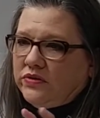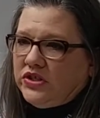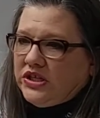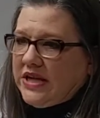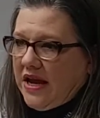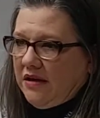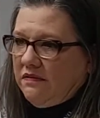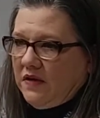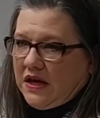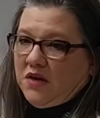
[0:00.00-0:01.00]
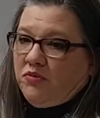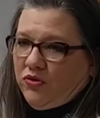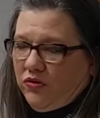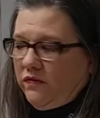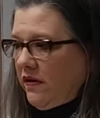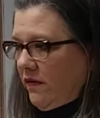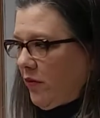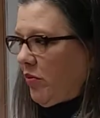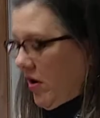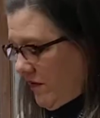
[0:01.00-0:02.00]
today that can prove that they're
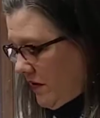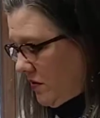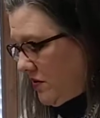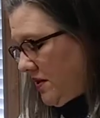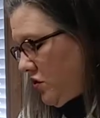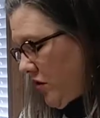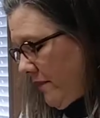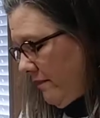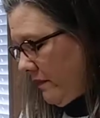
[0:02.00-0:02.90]
part of the Osage tribe.